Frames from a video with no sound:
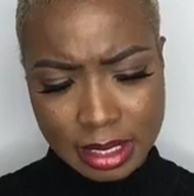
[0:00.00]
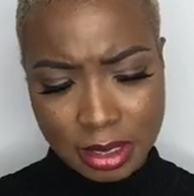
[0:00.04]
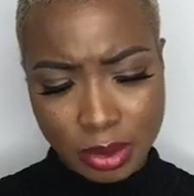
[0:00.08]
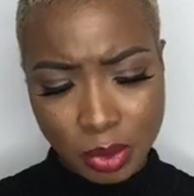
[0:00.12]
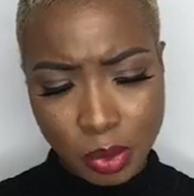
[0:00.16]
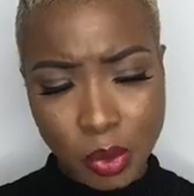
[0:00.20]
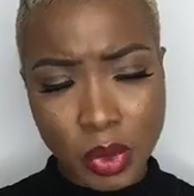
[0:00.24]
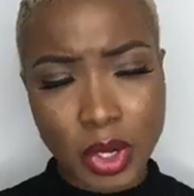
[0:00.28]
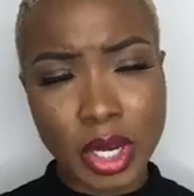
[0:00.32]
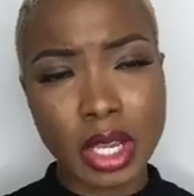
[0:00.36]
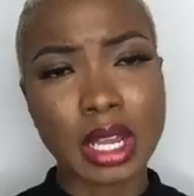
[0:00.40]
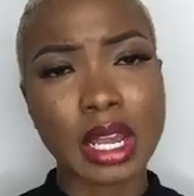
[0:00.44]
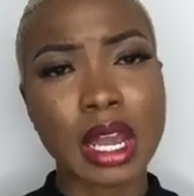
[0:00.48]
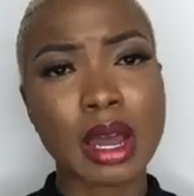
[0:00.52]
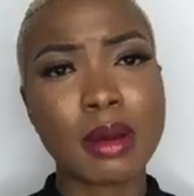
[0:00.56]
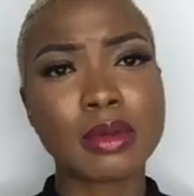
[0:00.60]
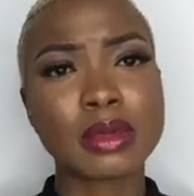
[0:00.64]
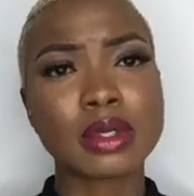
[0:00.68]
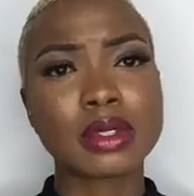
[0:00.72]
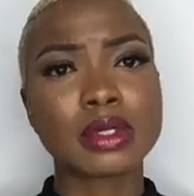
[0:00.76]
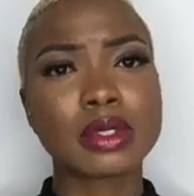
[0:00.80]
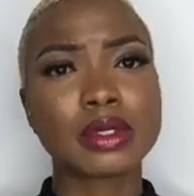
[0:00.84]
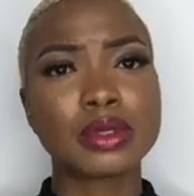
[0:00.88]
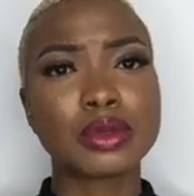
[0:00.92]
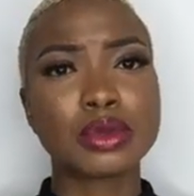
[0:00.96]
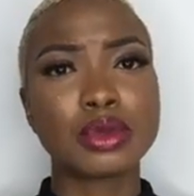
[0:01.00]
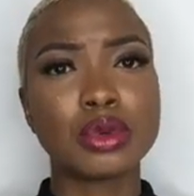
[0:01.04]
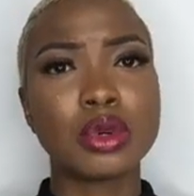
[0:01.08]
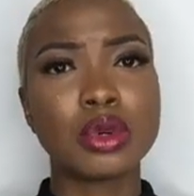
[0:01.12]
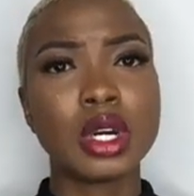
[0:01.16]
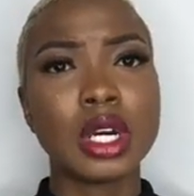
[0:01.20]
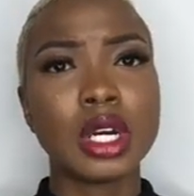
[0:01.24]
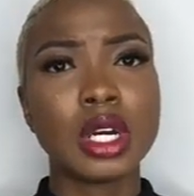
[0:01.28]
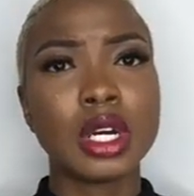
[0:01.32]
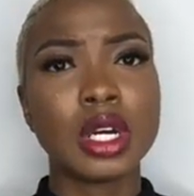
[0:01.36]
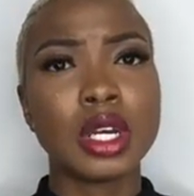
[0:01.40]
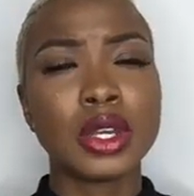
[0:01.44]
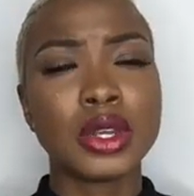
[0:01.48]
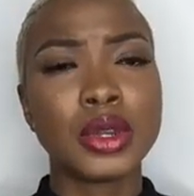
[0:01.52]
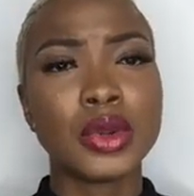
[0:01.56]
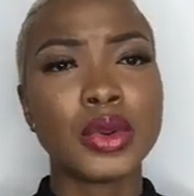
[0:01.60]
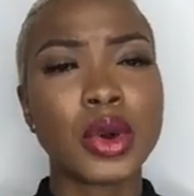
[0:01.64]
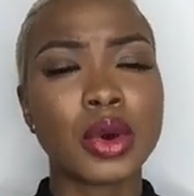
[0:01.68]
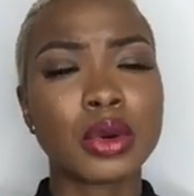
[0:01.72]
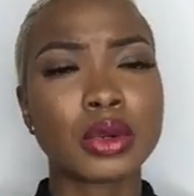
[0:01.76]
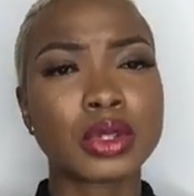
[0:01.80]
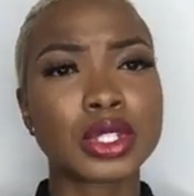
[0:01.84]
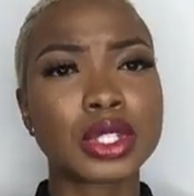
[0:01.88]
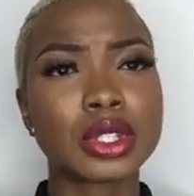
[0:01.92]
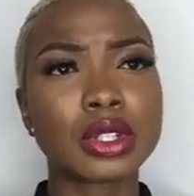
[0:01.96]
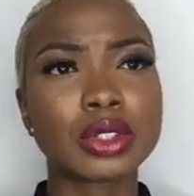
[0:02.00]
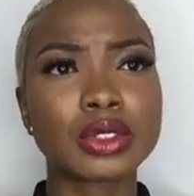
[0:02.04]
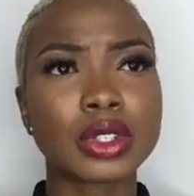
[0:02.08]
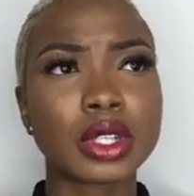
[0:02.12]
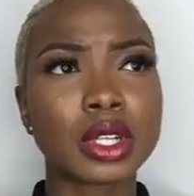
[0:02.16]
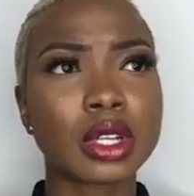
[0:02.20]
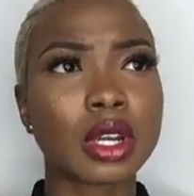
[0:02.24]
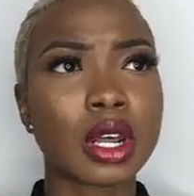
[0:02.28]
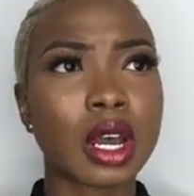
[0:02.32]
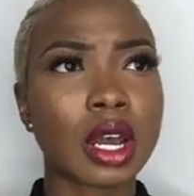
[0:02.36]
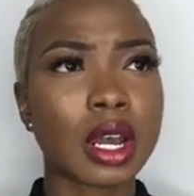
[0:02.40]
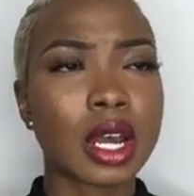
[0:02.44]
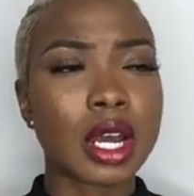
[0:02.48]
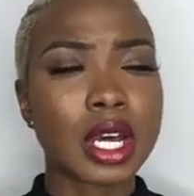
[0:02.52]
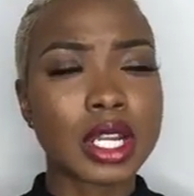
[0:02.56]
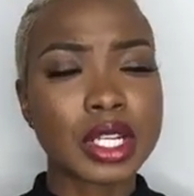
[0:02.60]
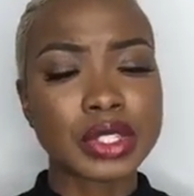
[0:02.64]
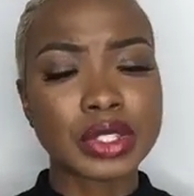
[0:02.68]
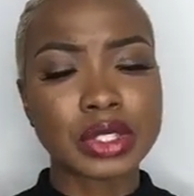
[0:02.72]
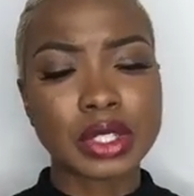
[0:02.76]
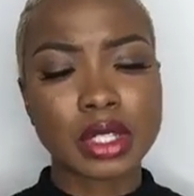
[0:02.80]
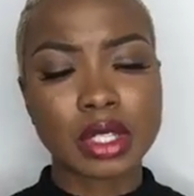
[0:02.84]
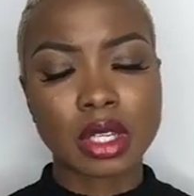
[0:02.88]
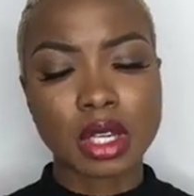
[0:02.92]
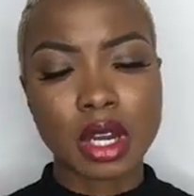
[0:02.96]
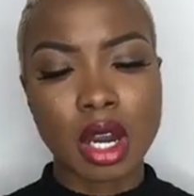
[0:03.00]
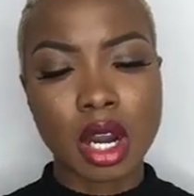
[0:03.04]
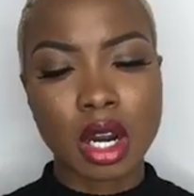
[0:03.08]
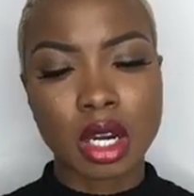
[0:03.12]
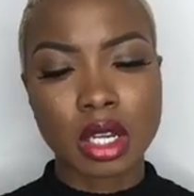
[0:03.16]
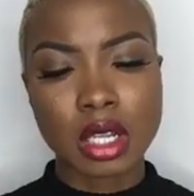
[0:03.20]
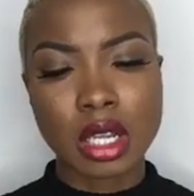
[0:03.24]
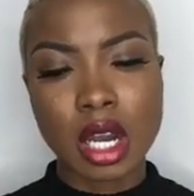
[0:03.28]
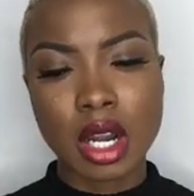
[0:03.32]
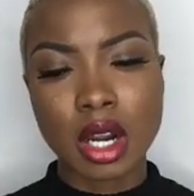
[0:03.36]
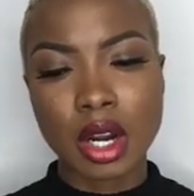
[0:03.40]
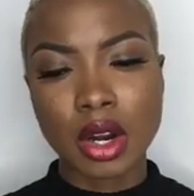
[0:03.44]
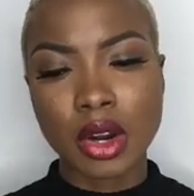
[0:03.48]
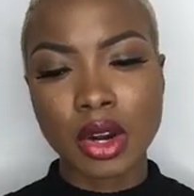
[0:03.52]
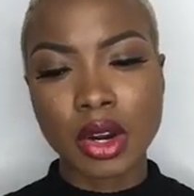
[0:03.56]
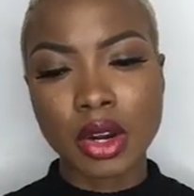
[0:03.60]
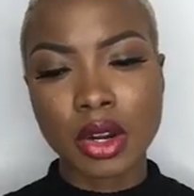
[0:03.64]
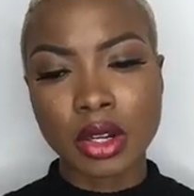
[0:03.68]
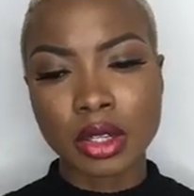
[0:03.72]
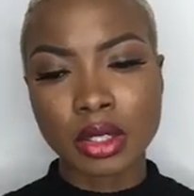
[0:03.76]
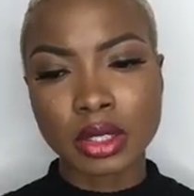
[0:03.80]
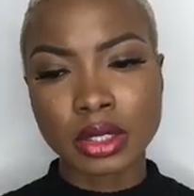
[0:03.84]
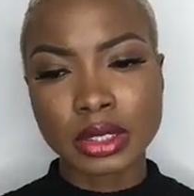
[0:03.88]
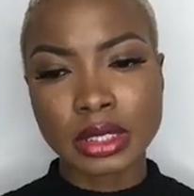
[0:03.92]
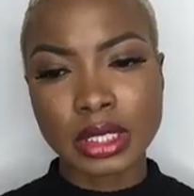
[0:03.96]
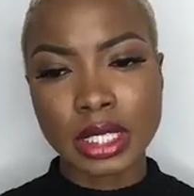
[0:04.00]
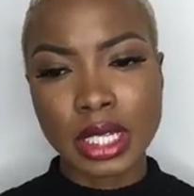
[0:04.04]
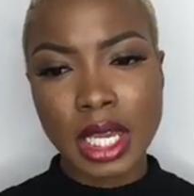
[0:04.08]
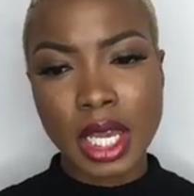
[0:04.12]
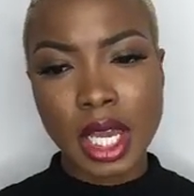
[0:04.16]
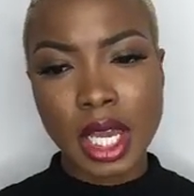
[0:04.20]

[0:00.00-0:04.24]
when it comes to, children in our country, our young girls